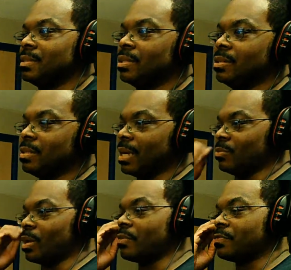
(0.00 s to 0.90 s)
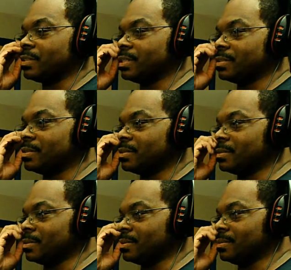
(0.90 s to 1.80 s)
Look like Raphael, don't
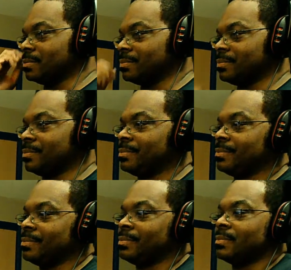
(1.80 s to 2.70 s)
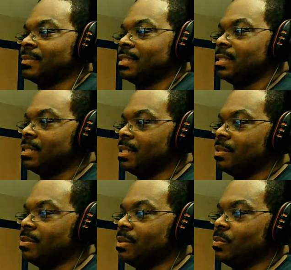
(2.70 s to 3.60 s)
it? Yeah, he got
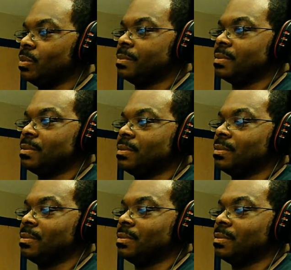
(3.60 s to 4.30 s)
all their weapons.